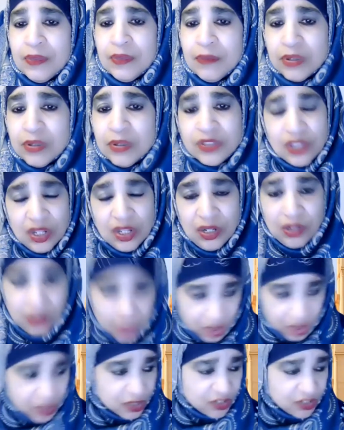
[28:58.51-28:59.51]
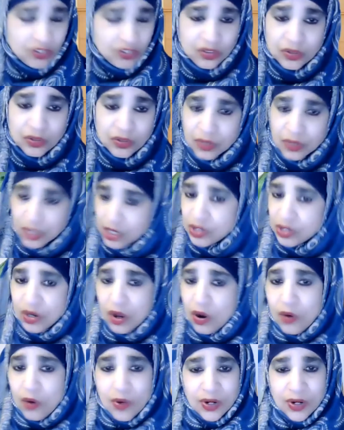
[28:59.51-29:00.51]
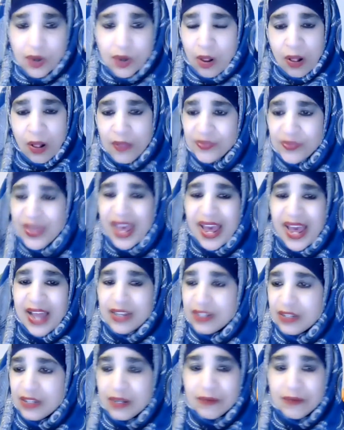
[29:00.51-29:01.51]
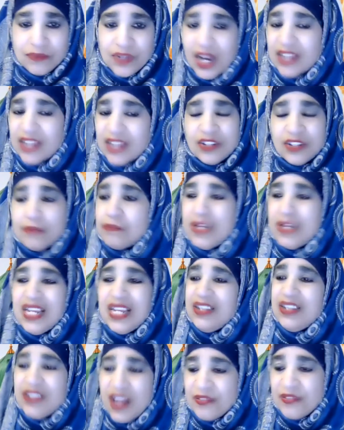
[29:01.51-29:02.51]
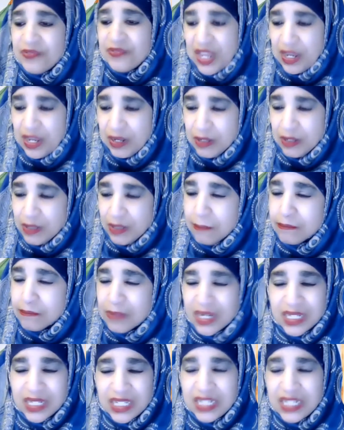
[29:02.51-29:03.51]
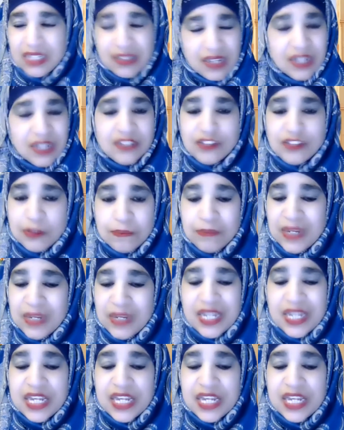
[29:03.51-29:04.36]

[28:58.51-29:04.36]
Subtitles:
But the looks, you know, and all that doesn't mean nothing. The money doesn't mean